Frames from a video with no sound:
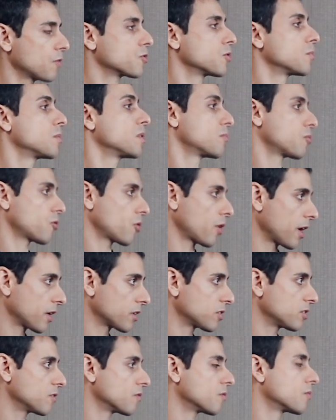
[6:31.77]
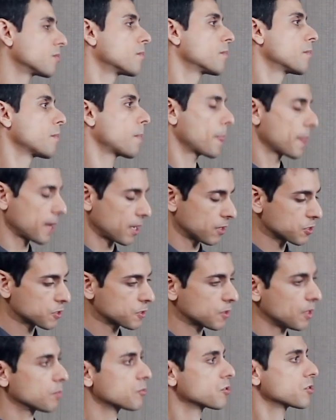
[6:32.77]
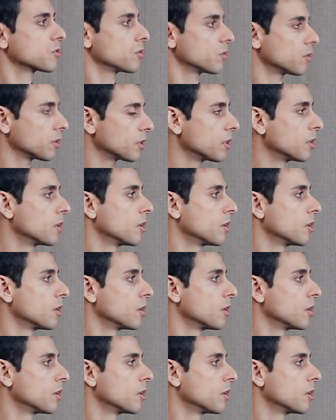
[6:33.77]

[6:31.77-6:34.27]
working with your body, taking the right